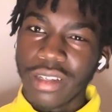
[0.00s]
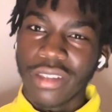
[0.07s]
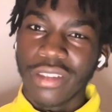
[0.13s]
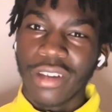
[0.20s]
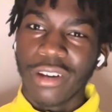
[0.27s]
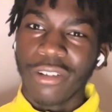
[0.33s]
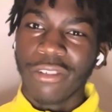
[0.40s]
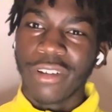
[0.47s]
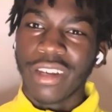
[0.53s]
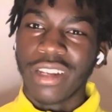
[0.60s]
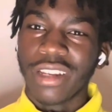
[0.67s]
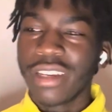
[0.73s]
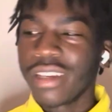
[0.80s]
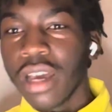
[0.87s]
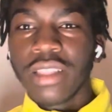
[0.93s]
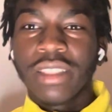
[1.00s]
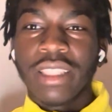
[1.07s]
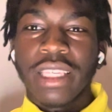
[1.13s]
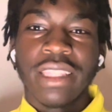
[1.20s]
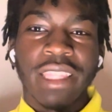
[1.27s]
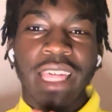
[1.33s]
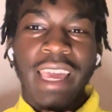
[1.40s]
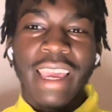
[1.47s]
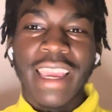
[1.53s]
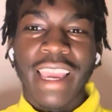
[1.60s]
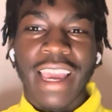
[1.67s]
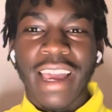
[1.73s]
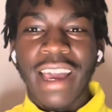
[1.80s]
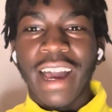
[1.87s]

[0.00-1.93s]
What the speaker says: Not really. Today,